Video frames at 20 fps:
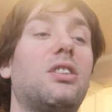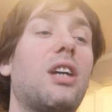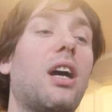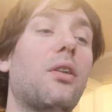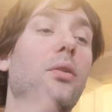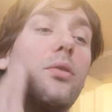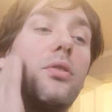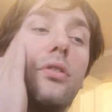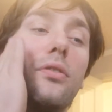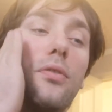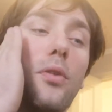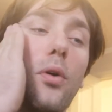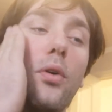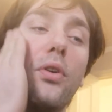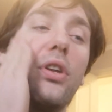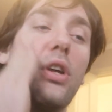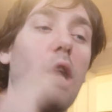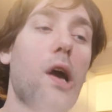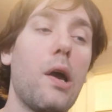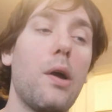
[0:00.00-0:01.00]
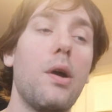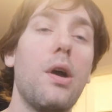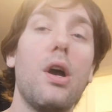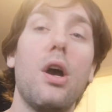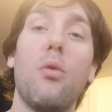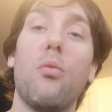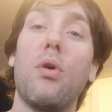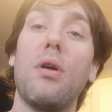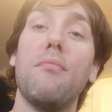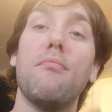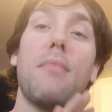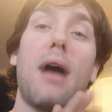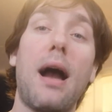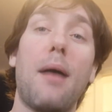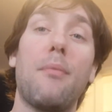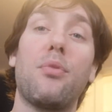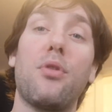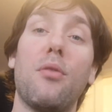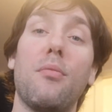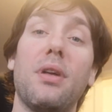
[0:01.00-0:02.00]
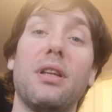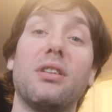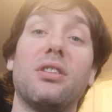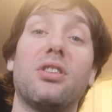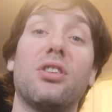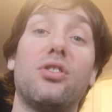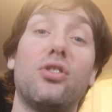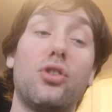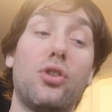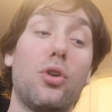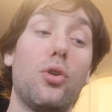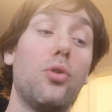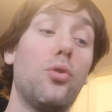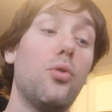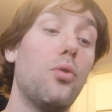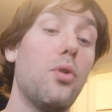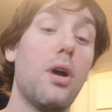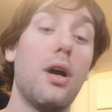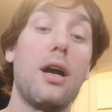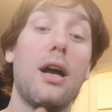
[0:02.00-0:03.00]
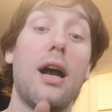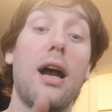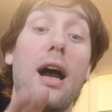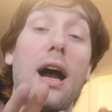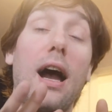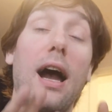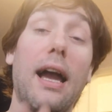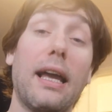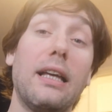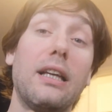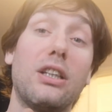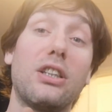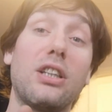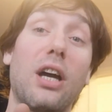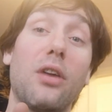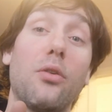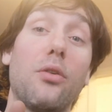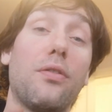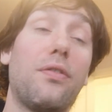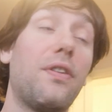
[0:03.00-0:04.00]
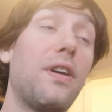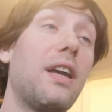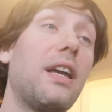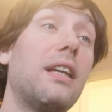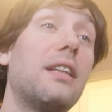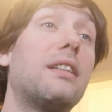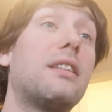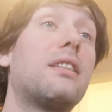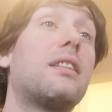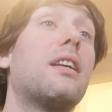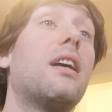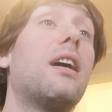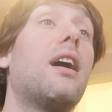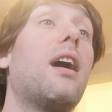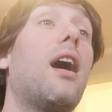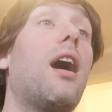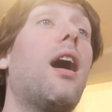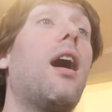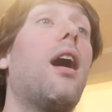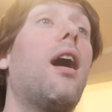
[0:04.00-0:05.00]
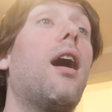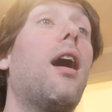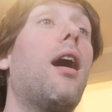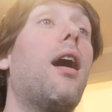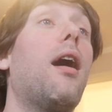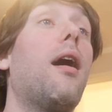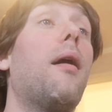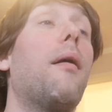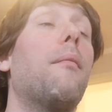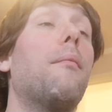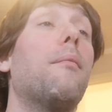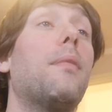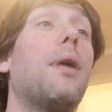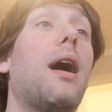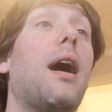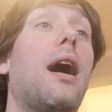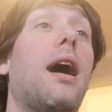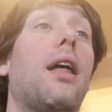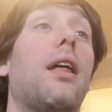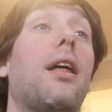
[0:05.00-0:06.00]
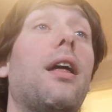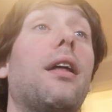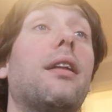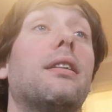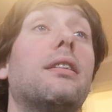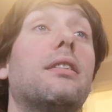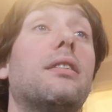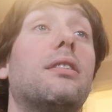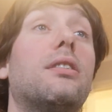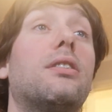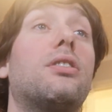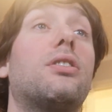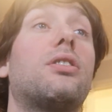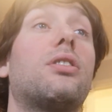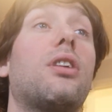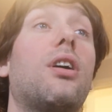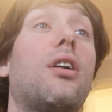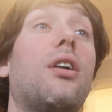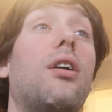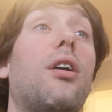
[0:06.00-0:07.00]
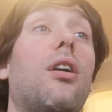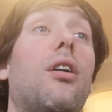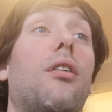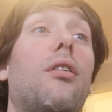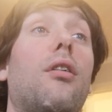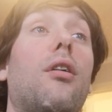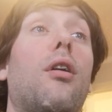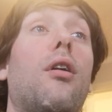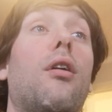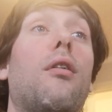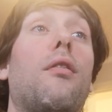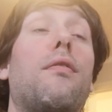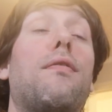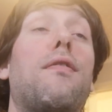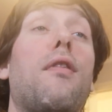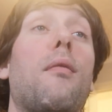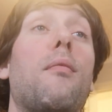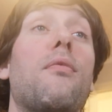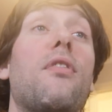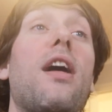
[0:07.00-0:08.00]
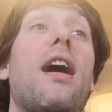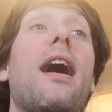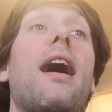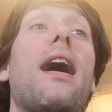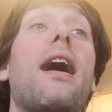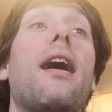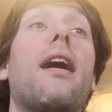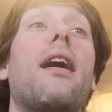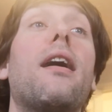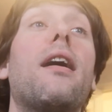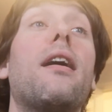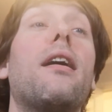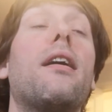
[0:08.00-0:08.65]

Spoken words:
channels of audio, we map them into two 8-channel feeds, and from there